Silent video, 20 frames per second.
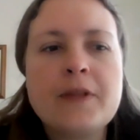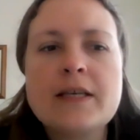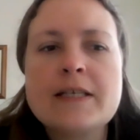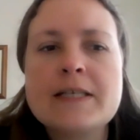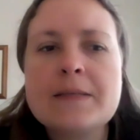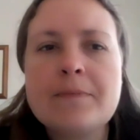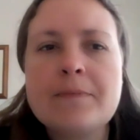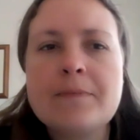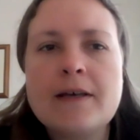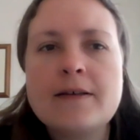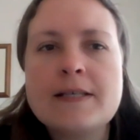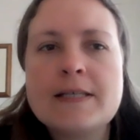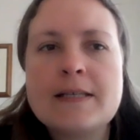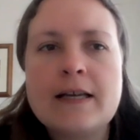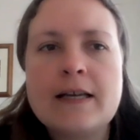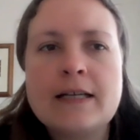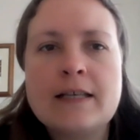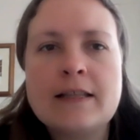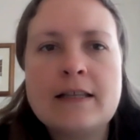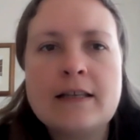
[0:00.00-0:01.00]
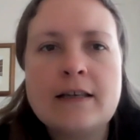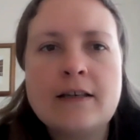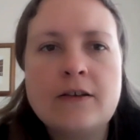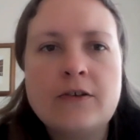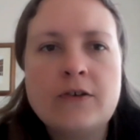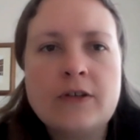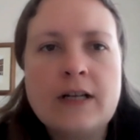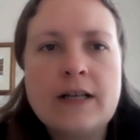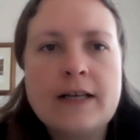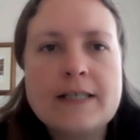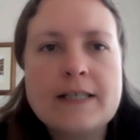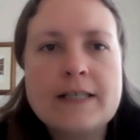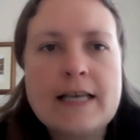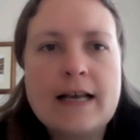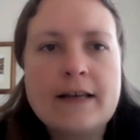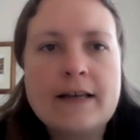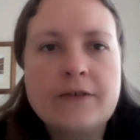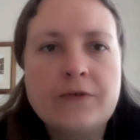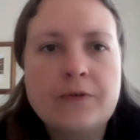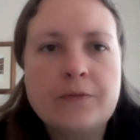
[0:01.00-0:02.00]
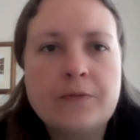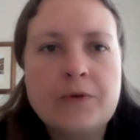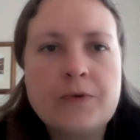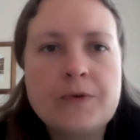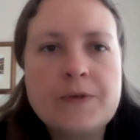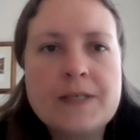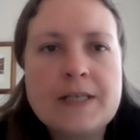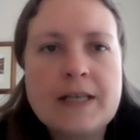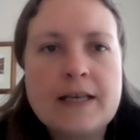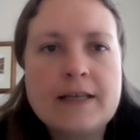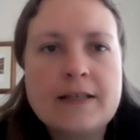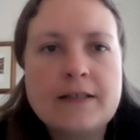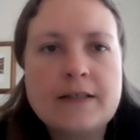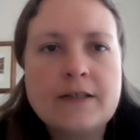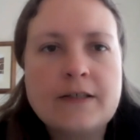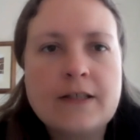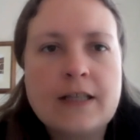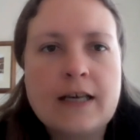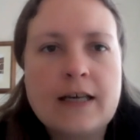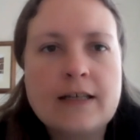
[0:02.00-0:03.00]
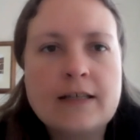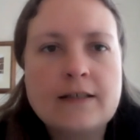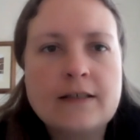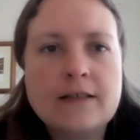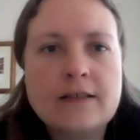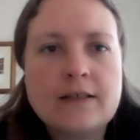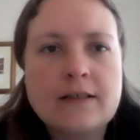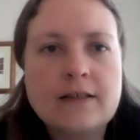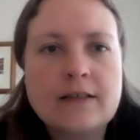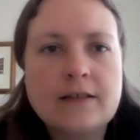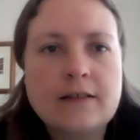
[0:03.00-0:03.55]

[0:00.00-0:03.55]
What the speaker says: Isabel, is there anything you'd like to add from your side to that?